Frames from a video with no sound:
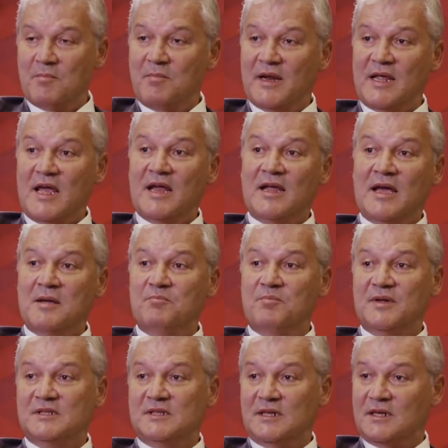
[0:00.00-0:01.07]
but at a
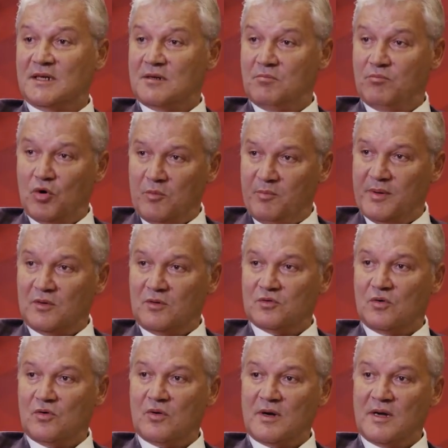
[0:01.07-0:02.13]
particular book build
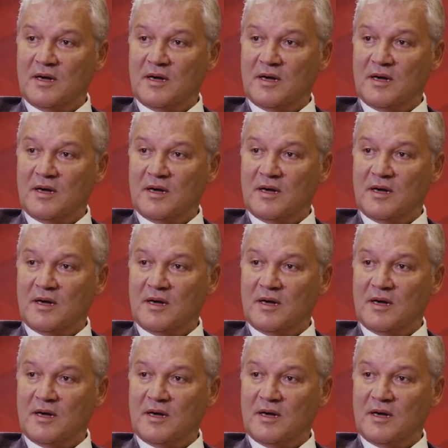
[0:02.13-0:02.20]
or